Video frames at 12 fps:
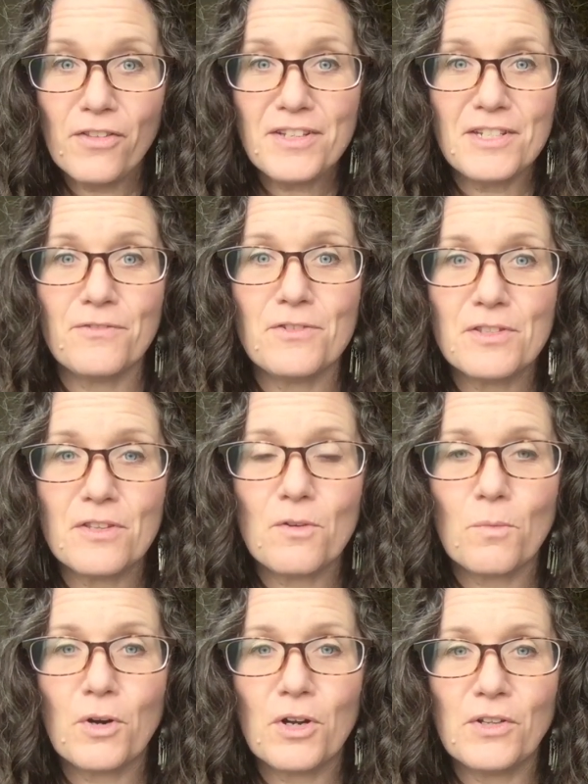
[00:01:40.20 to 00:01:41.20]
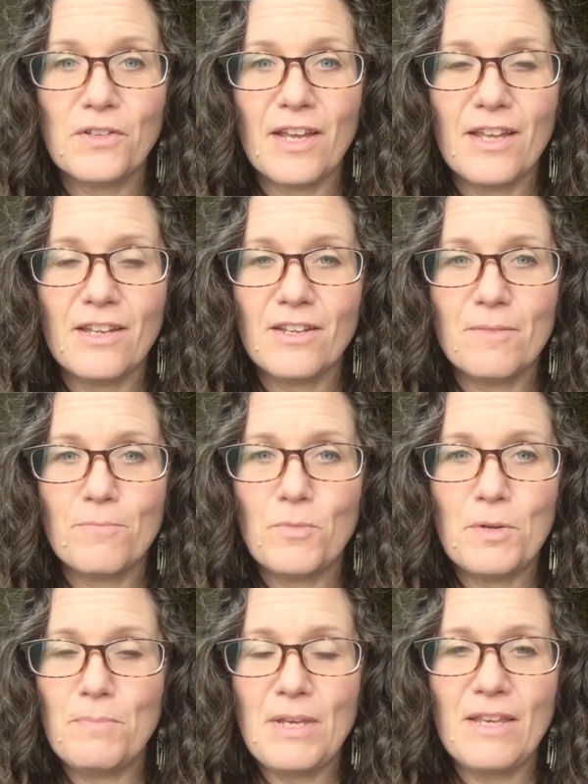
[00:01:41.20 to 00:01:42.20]
the difference in the world and
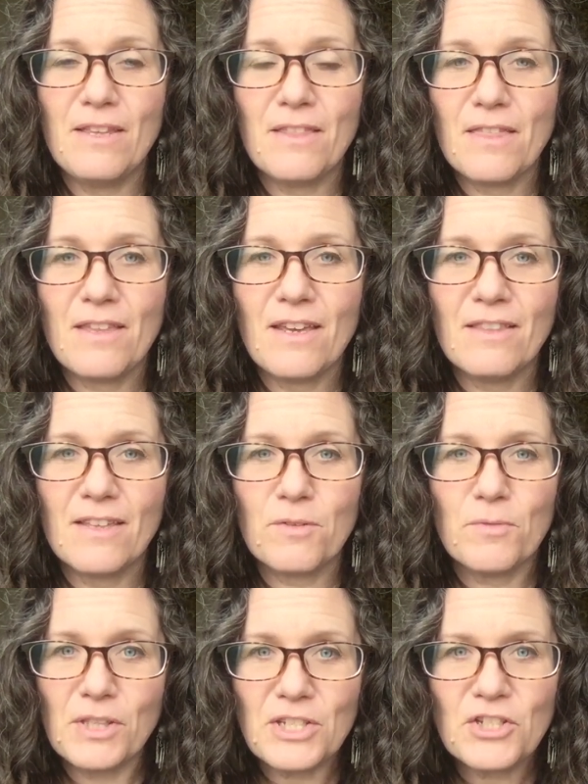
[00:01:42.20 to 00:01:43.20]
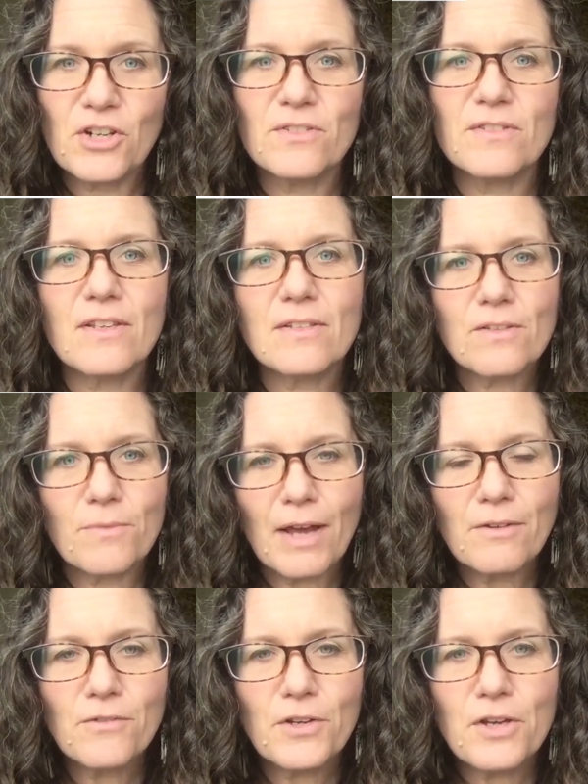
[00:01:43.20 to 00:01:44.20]
would be the thing that really turns things
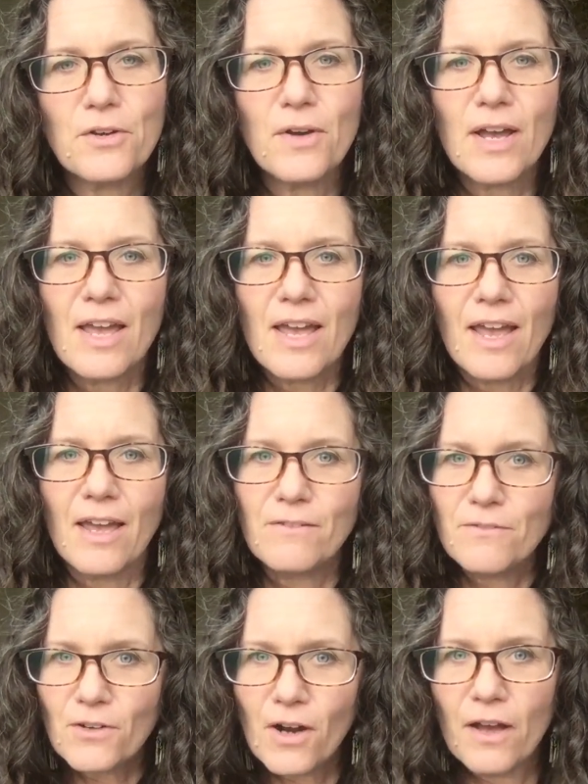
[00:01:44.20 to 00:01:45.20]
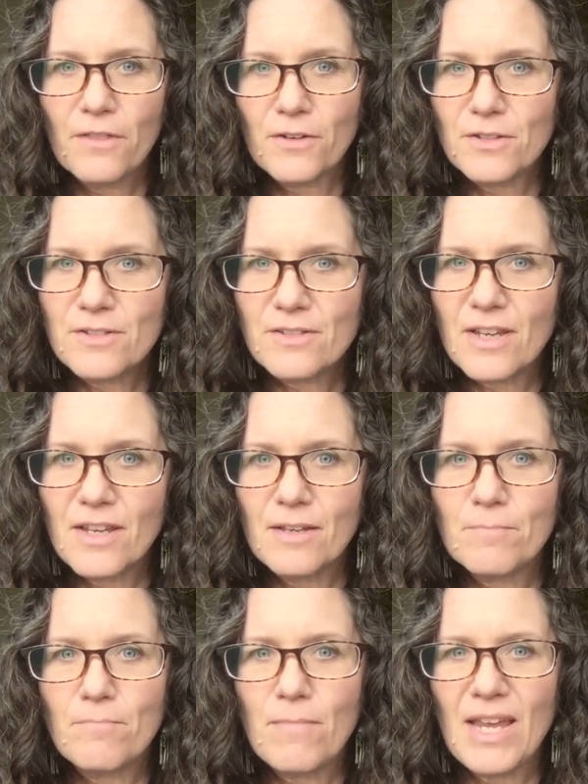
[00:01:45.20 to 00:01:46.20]
around for you. And for others,
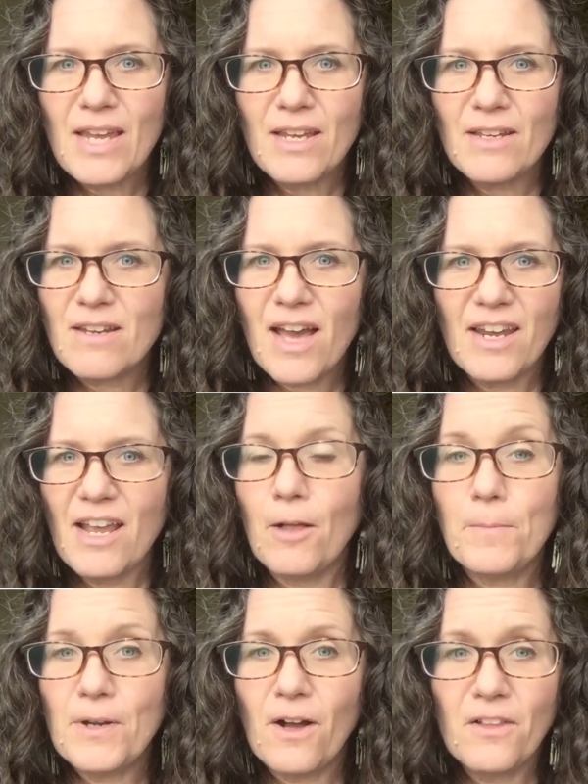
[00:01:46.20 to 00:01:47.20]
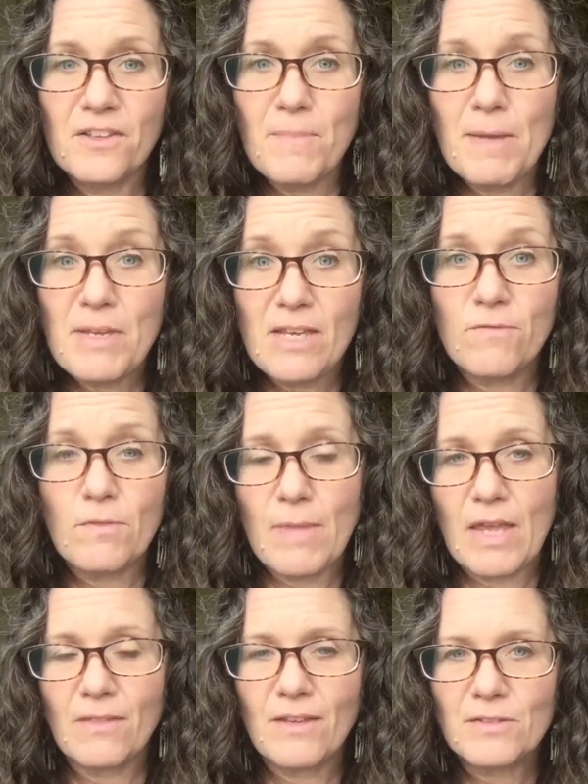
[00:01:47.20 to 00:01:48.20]
it may not help at all and maybe even
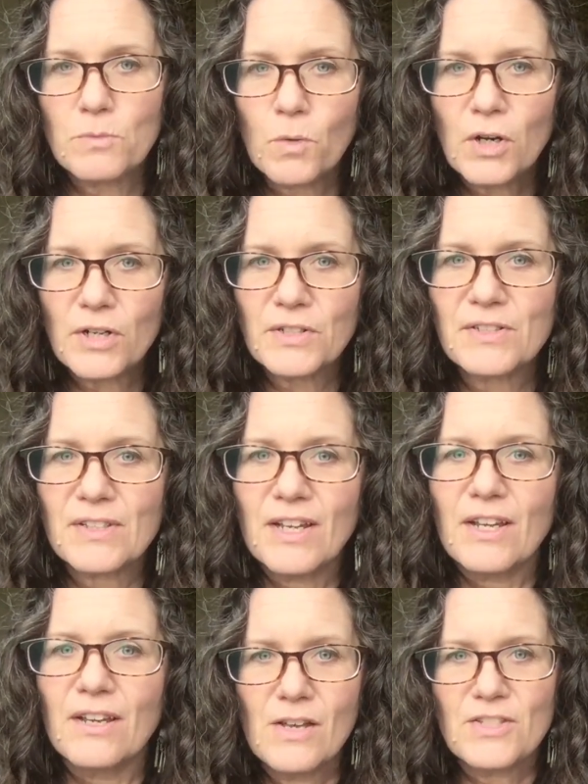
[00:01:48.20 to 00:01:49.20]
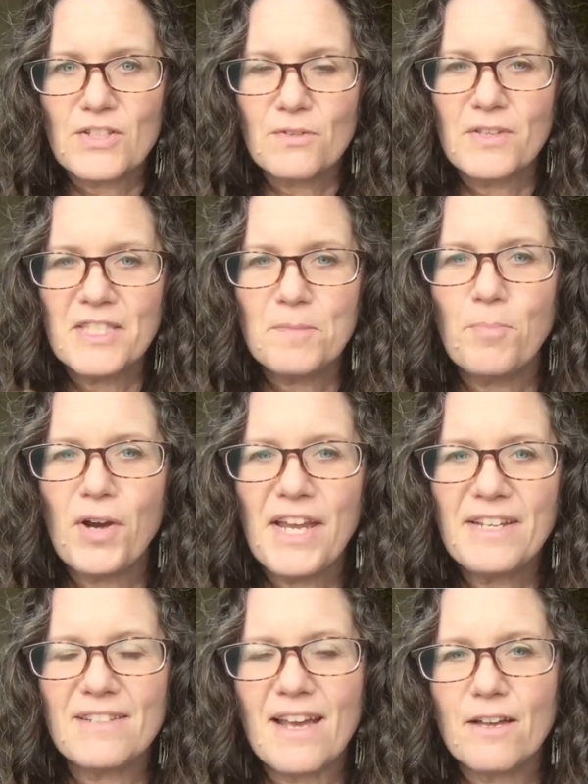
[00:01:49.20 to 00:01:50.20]
make things worse. So let's
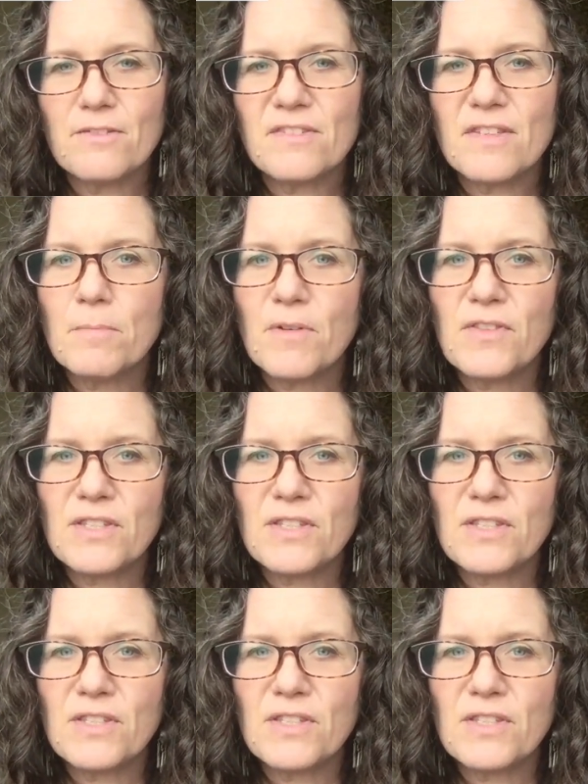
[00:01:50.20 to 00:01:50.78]
break down some of the